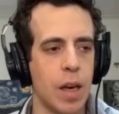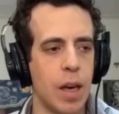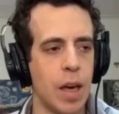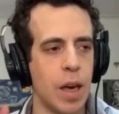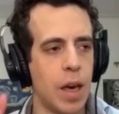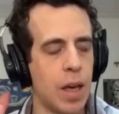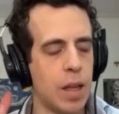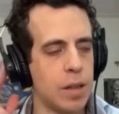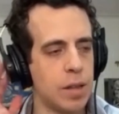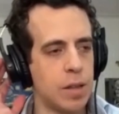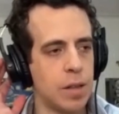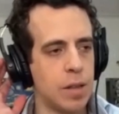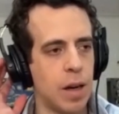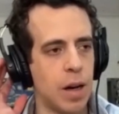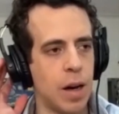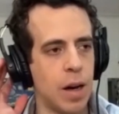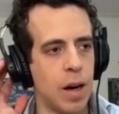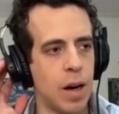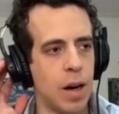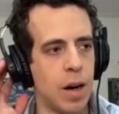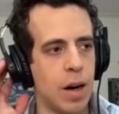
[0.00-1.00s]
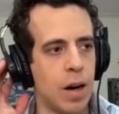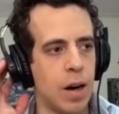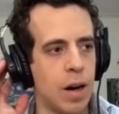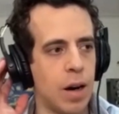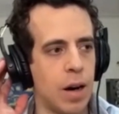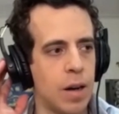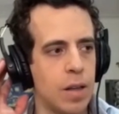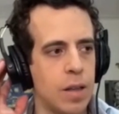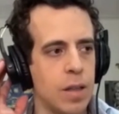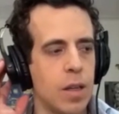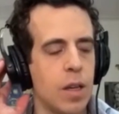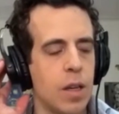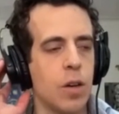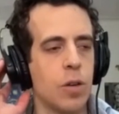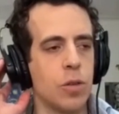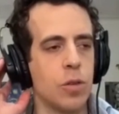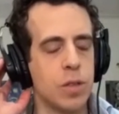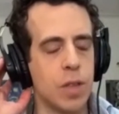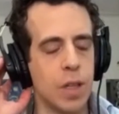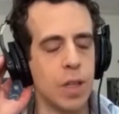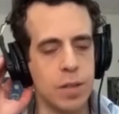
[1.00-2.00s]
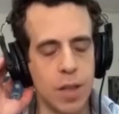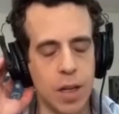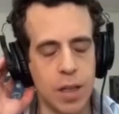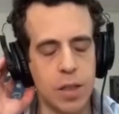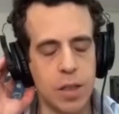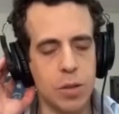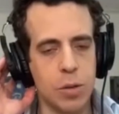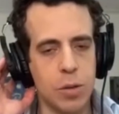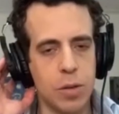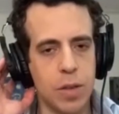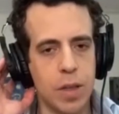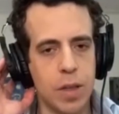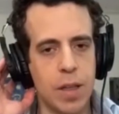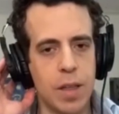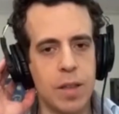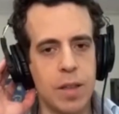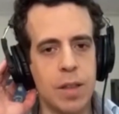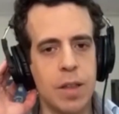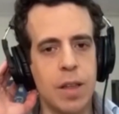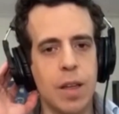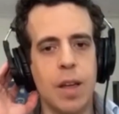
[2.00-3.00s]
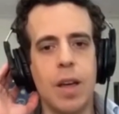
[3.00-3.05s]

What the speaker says: and Ustad Zakir Hussain,